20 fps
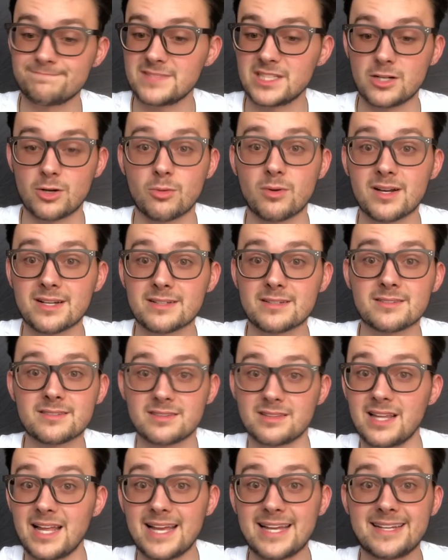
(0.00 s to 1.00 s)
You know,
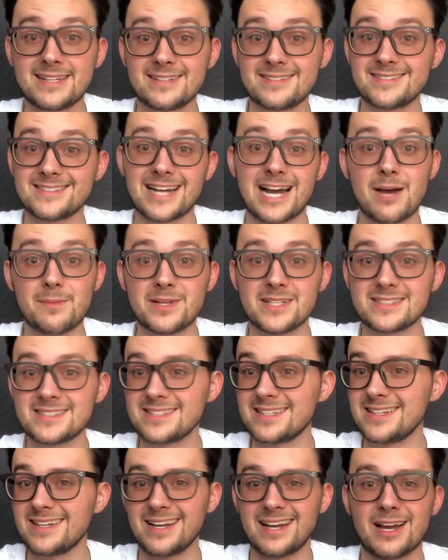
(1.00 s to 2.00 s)
like, comments,
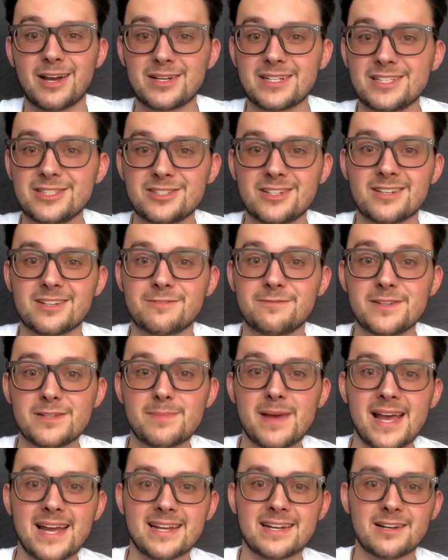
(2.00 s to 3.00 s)
I need
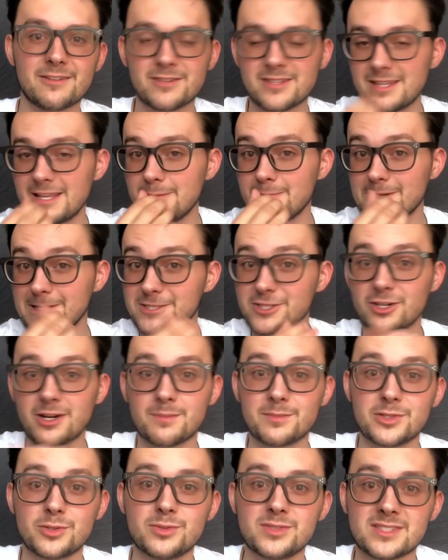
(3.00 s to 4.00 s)
feedback and everything. Make sure
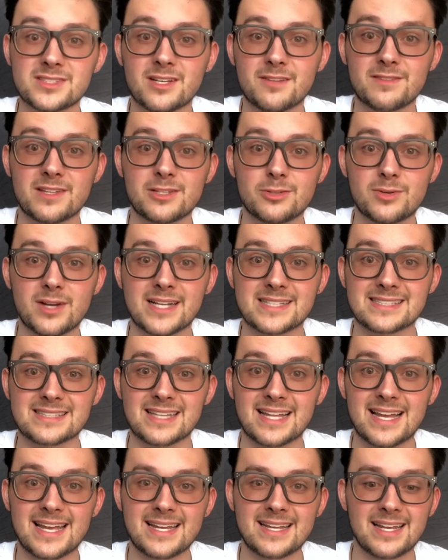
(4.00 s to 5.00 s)
I'm doing stuff that you guys
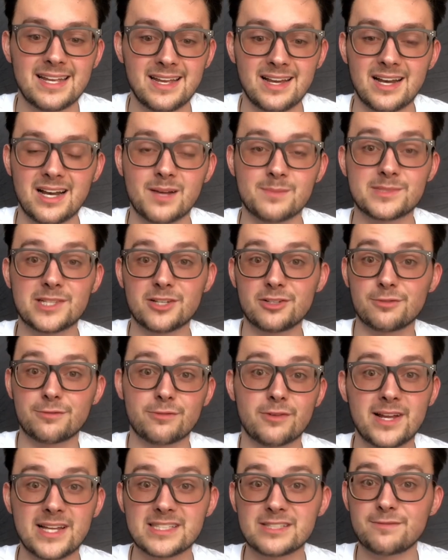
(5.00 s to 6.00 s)
like. Tell your
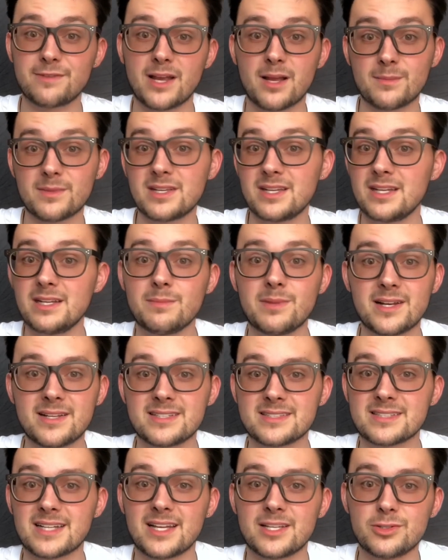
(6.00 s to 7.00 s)
friends, family, anybody
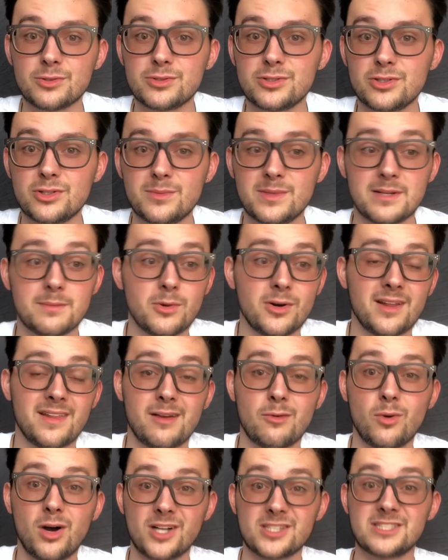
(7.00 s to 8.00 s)
that's got YouTube, anybody
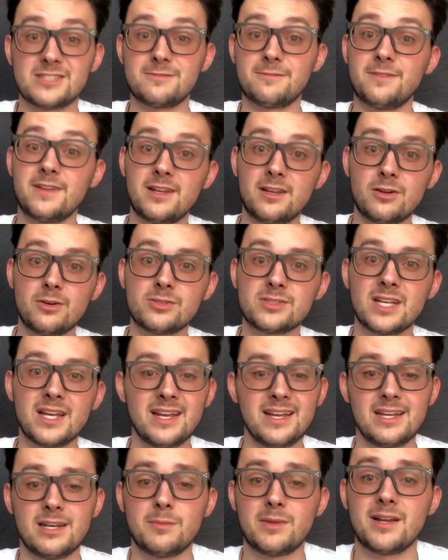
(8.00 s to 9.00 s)
that watches videos,
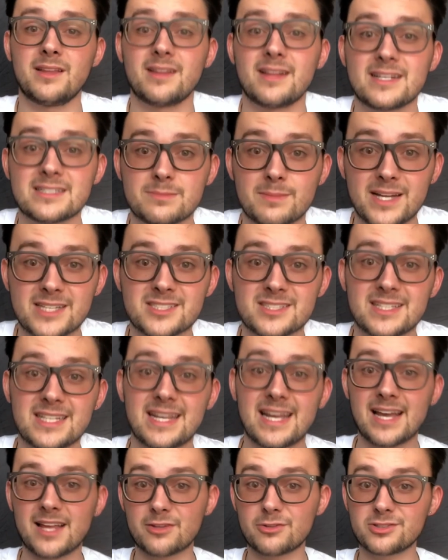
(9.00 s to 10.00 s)
anybody that likes Magic: The
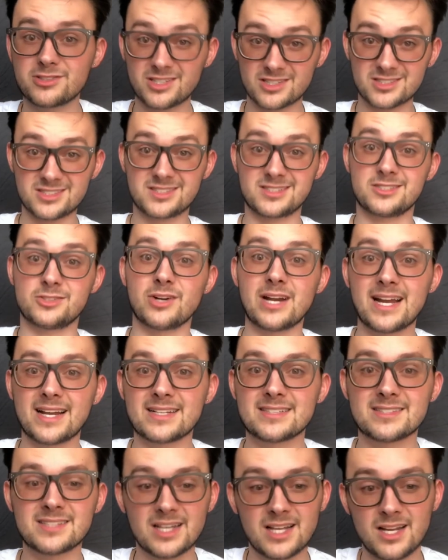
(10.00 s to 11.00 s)
Gathering, Dungeons &
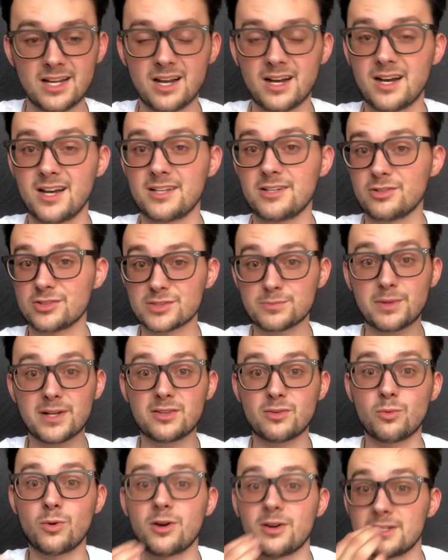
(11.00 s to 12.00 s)
Dragons, you know, spread
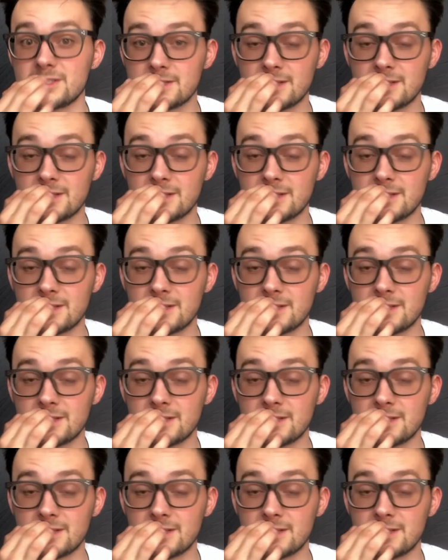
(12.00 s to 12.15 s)
the word.